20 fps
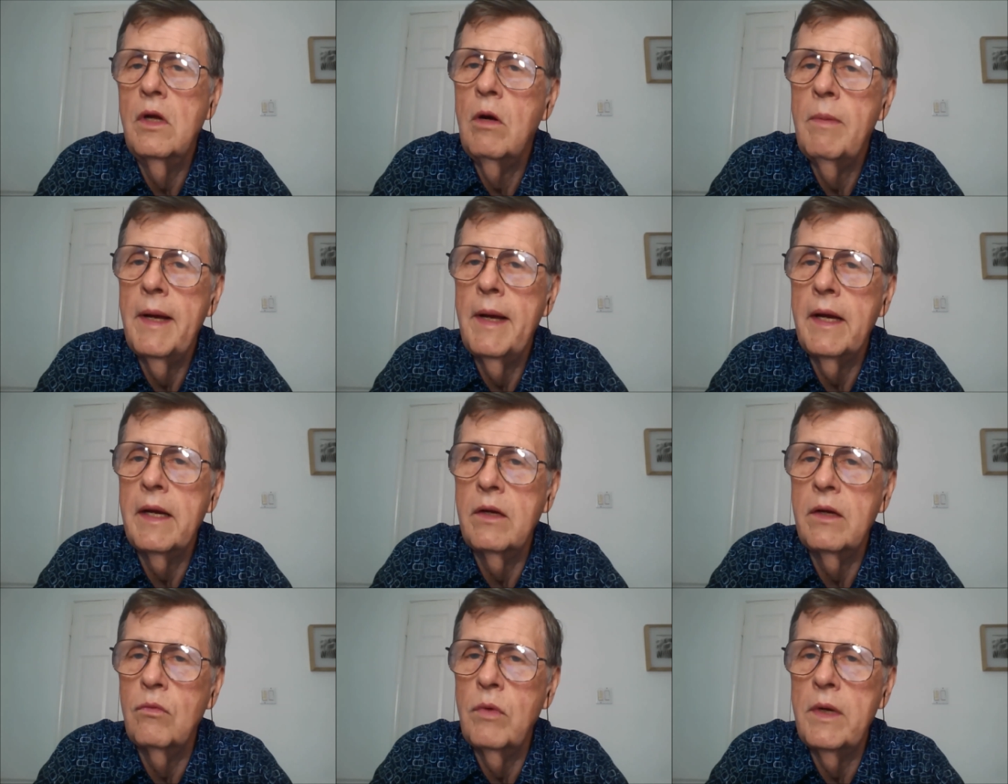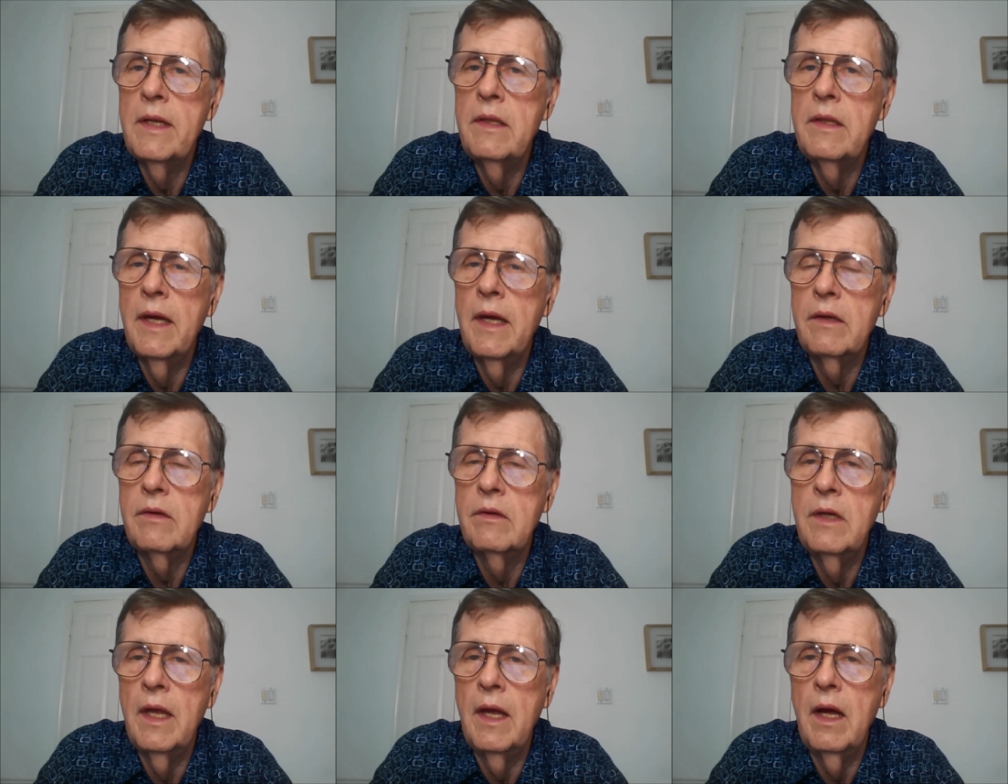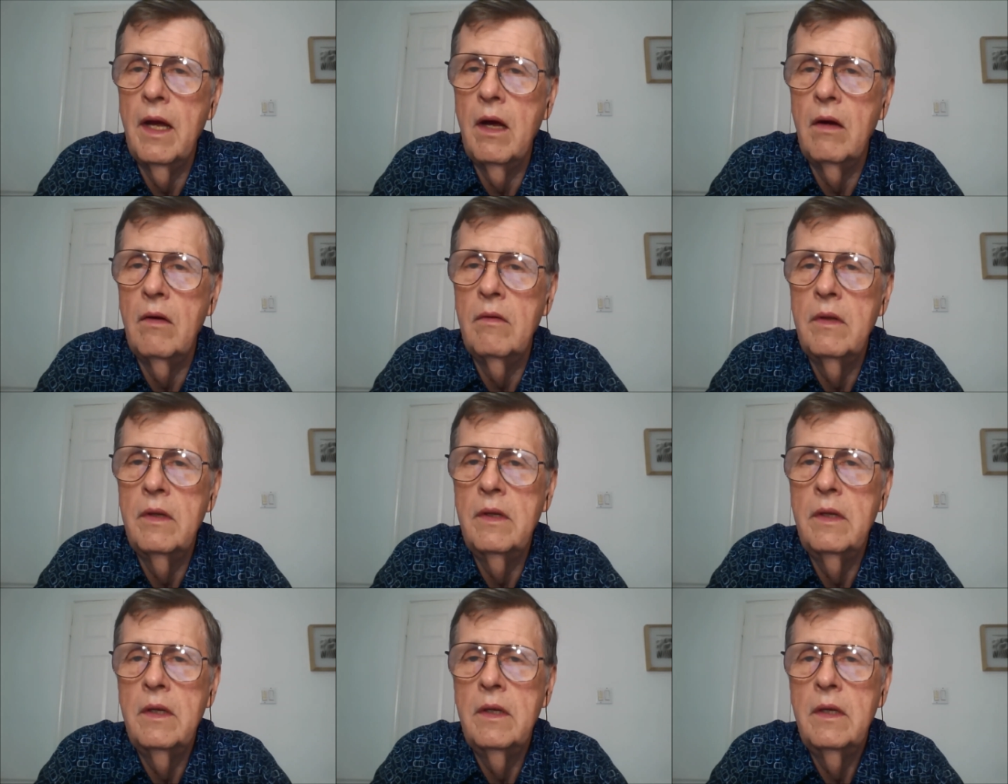go back and read that now.
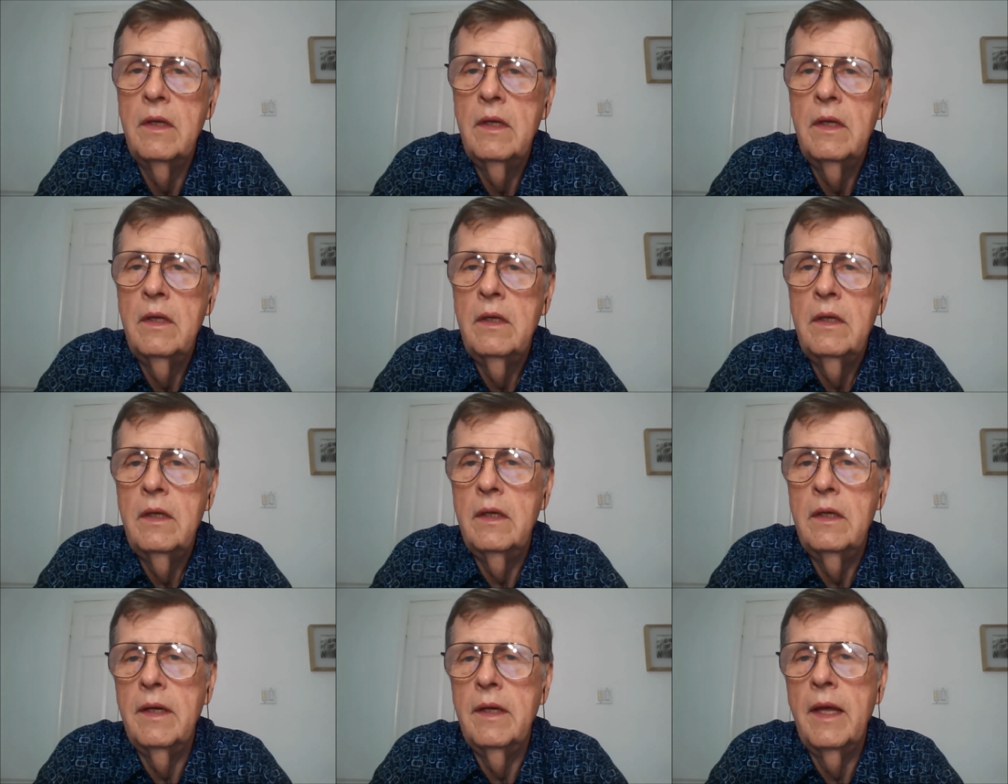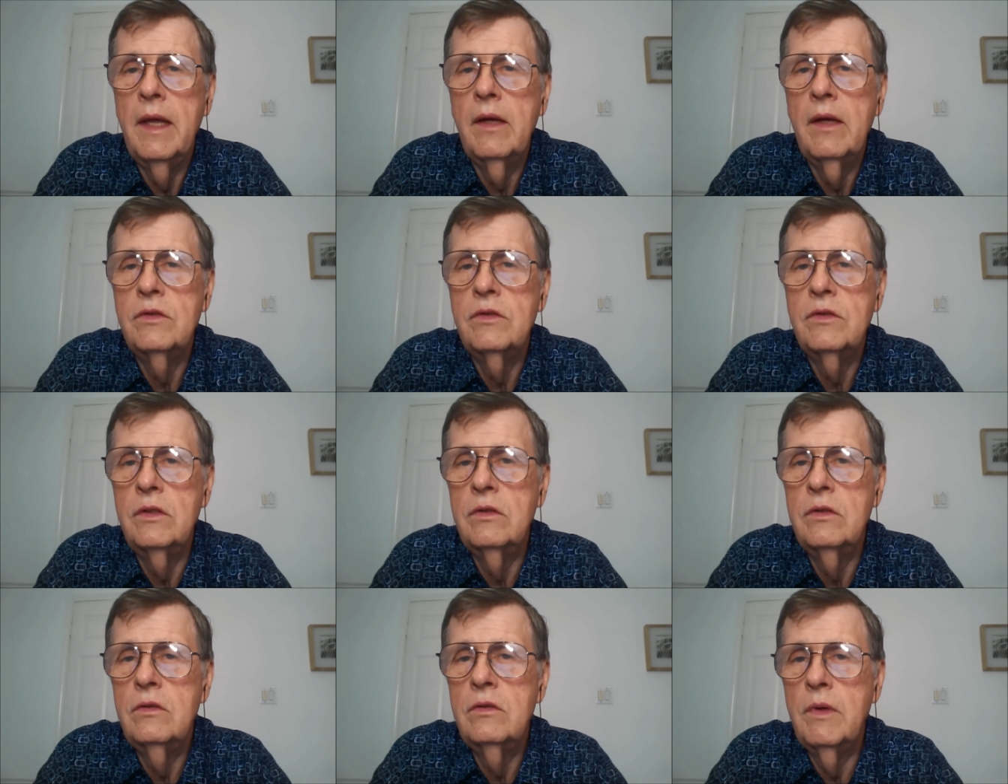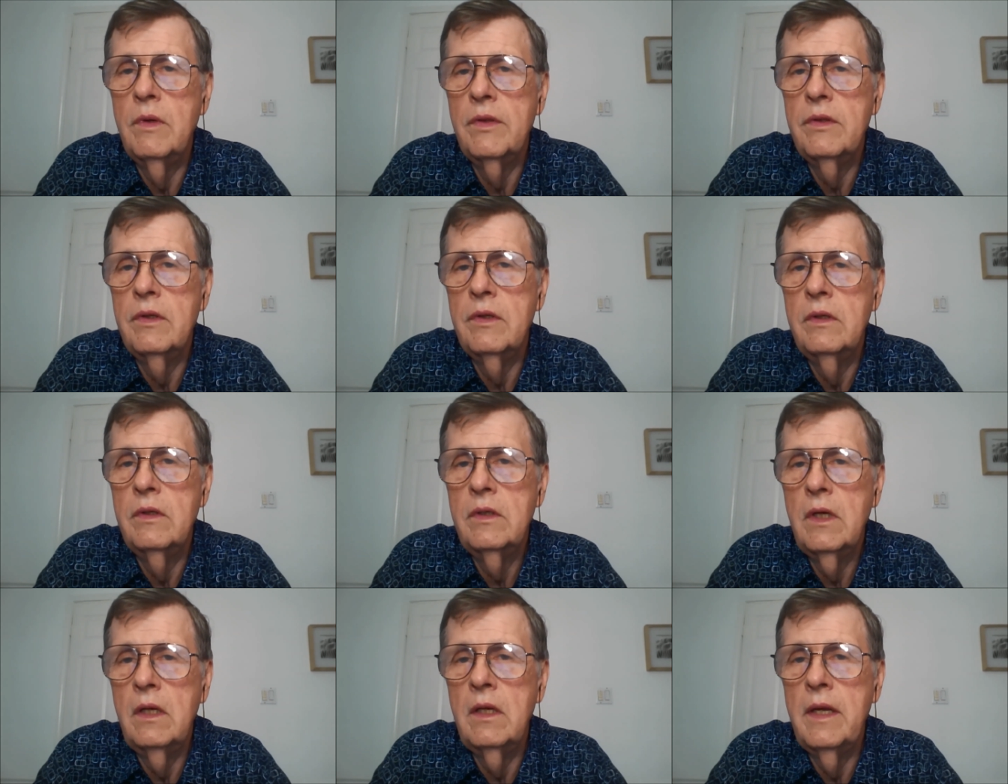It has to do with
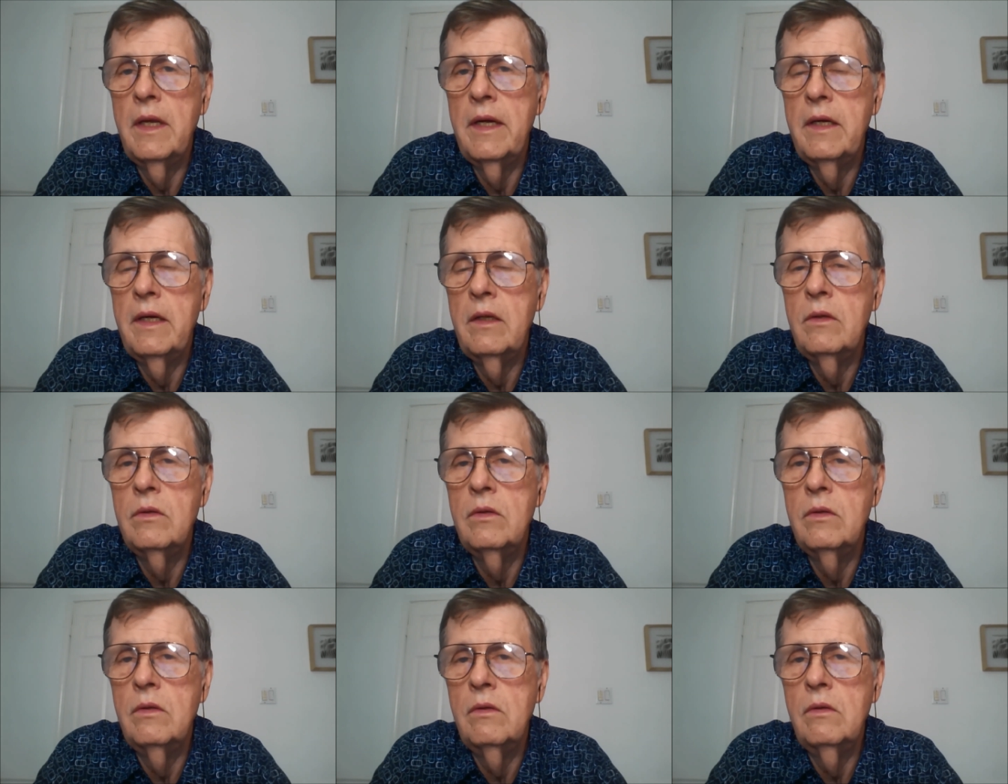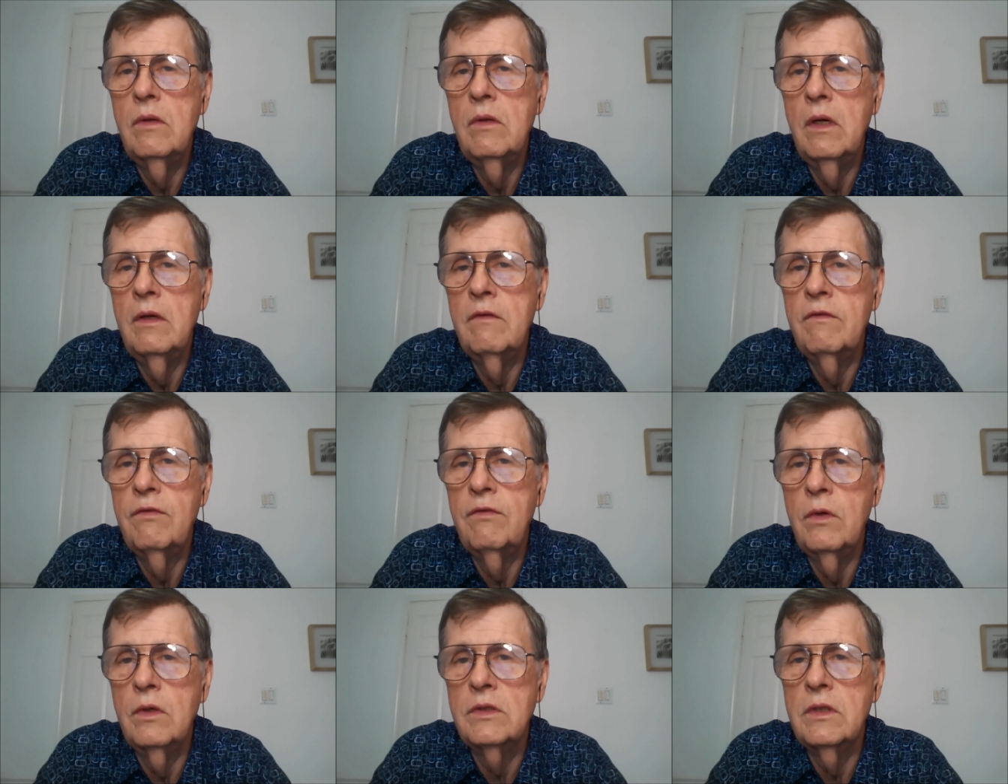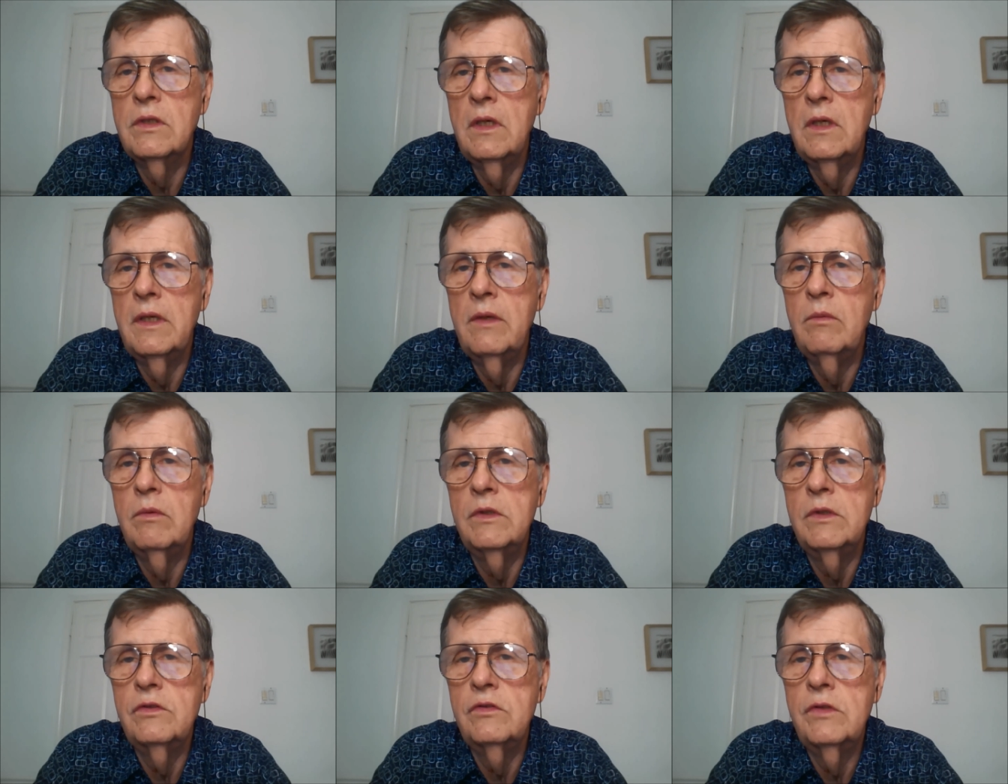a lady who
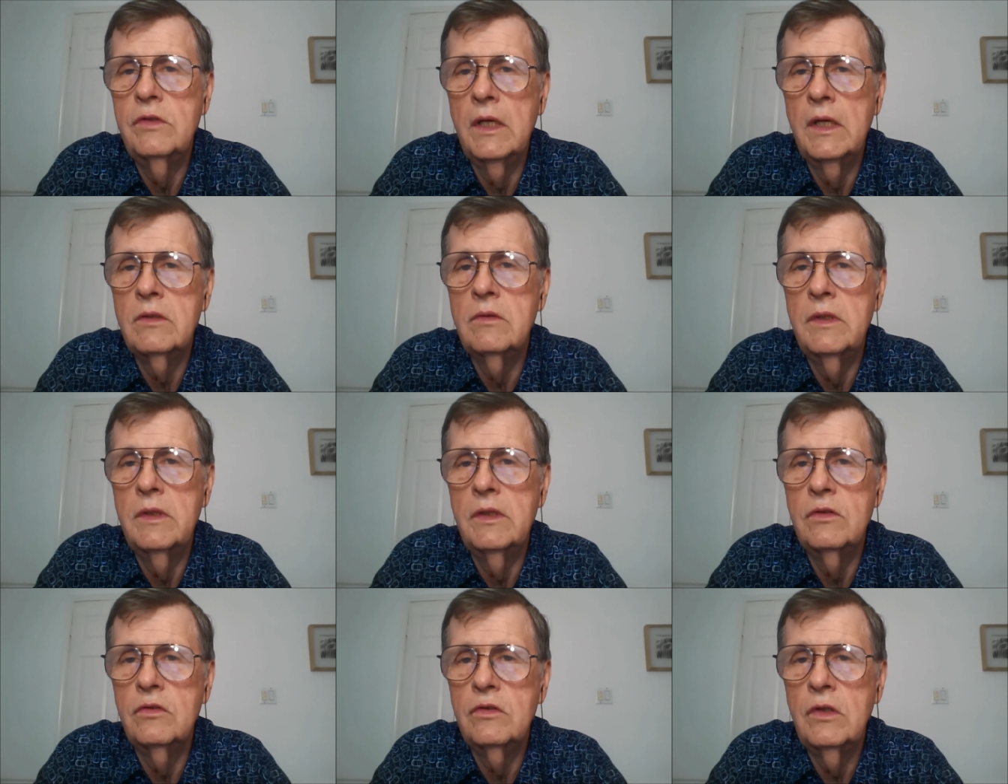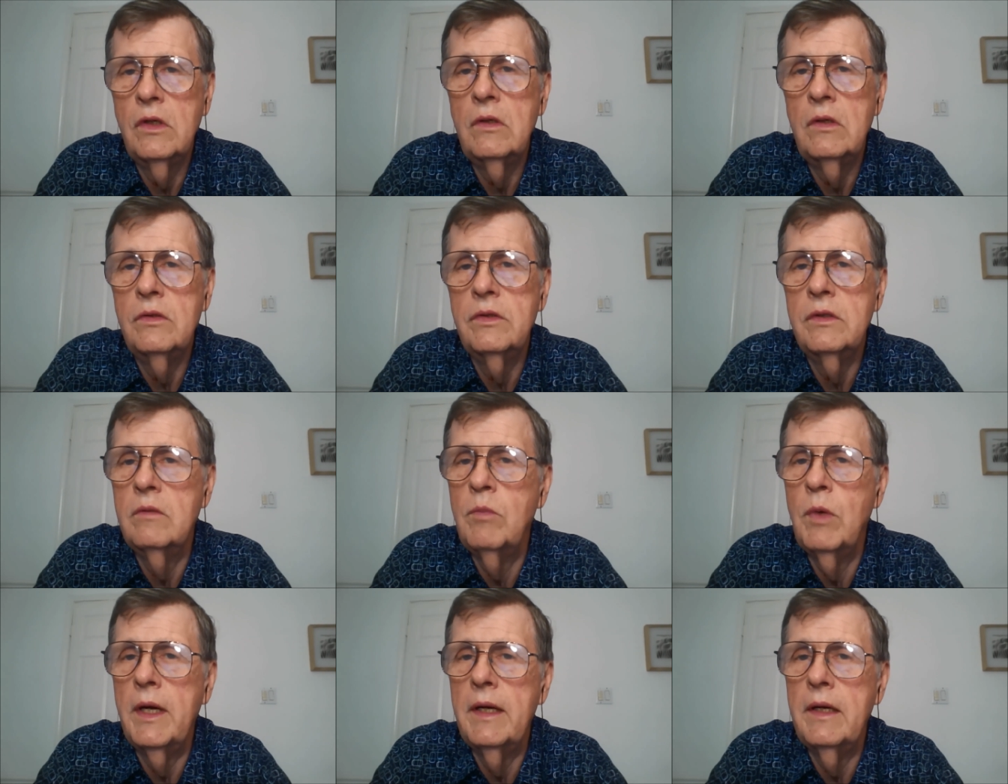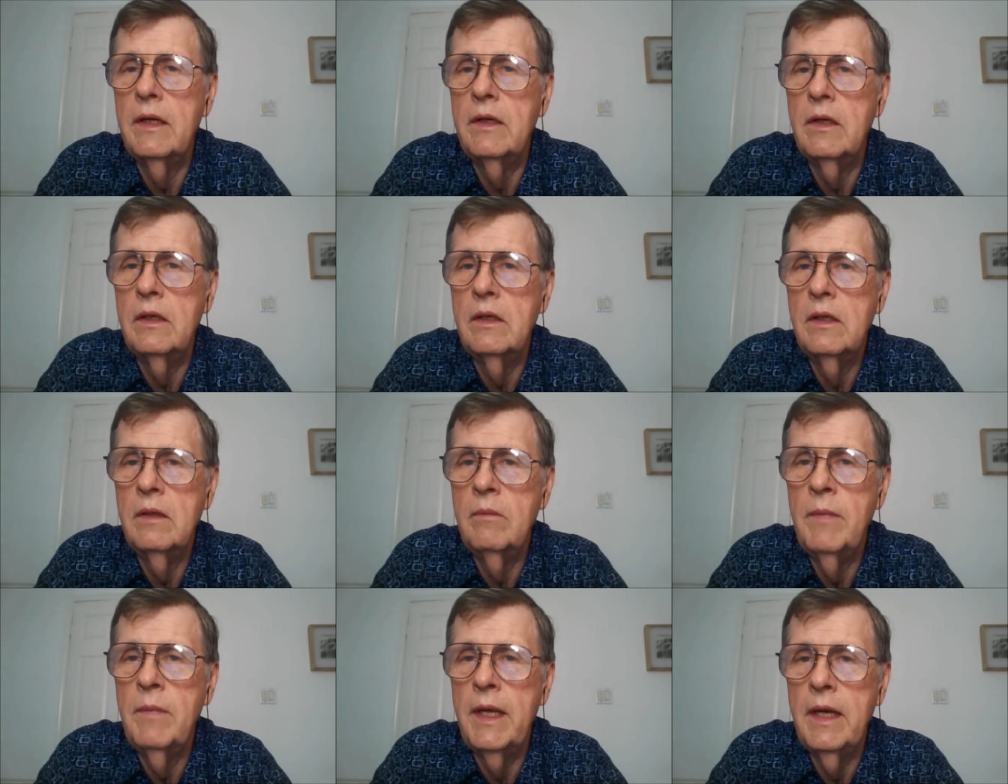unfortunately was sexually assaulted by
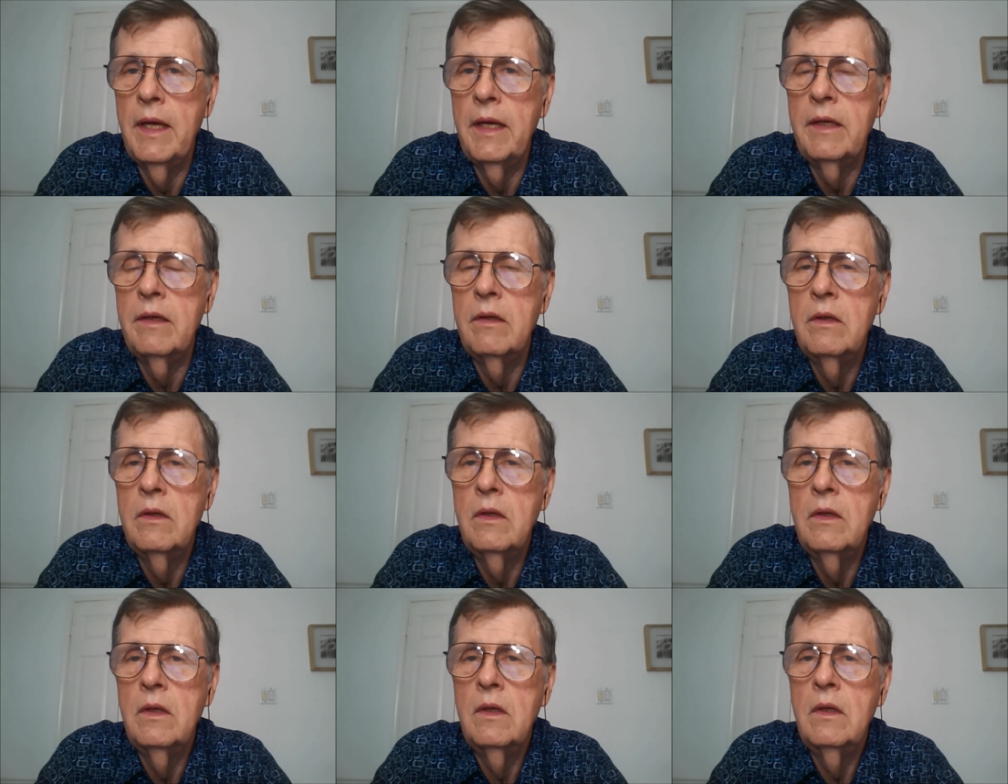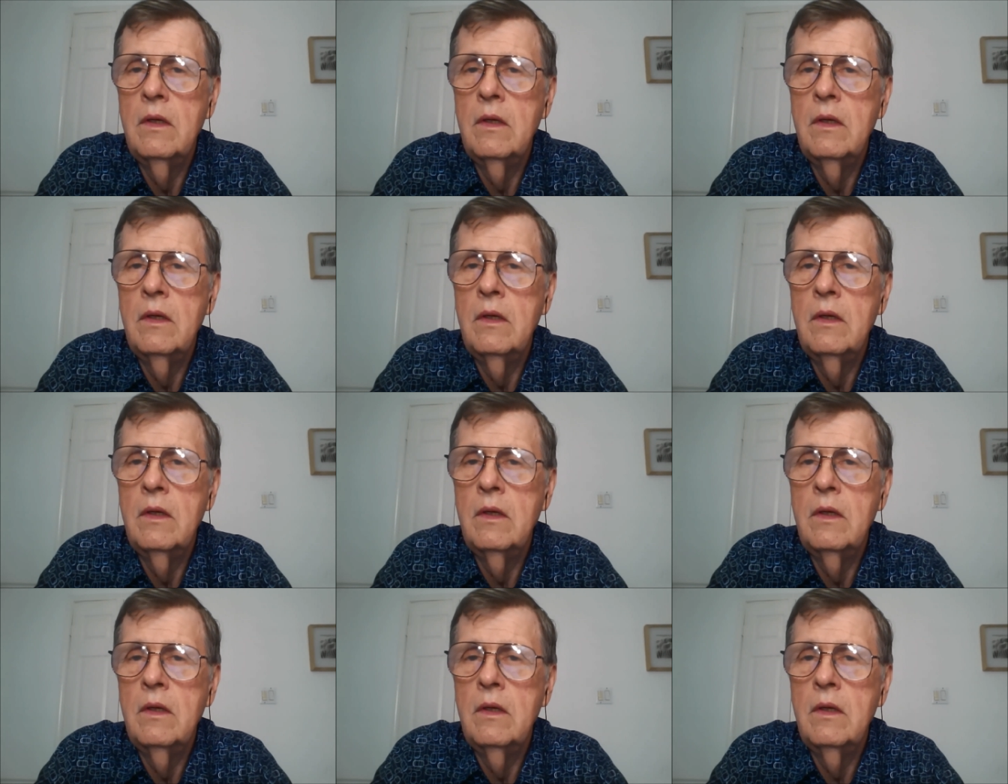a man.